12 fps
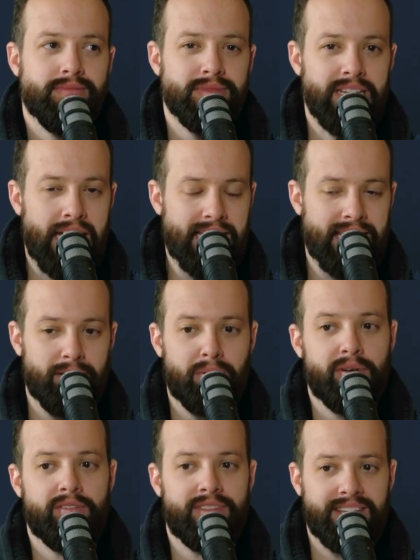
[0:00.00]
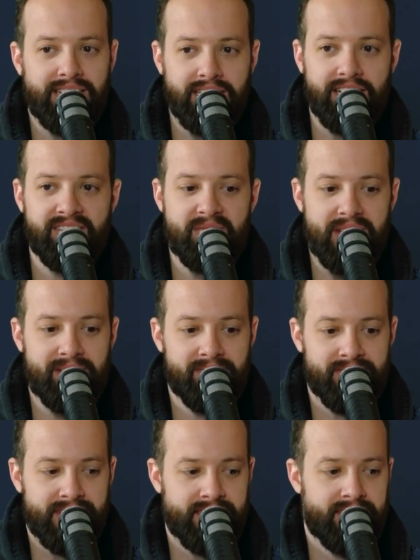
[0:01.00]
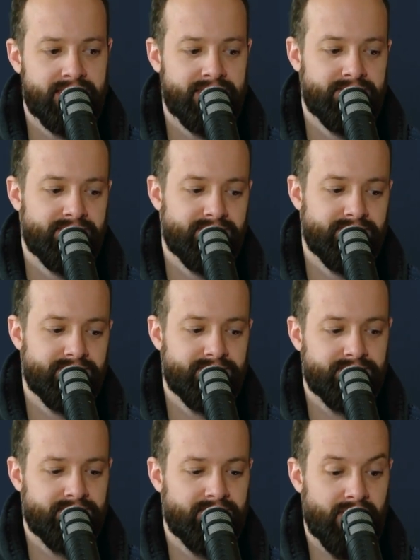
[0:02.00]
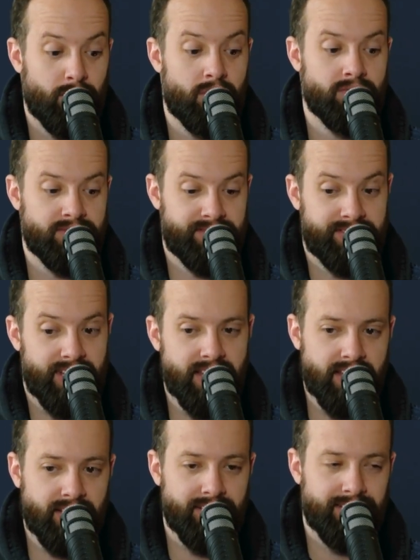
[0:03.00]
Yeah, I can't prove that they love me. They won't say it.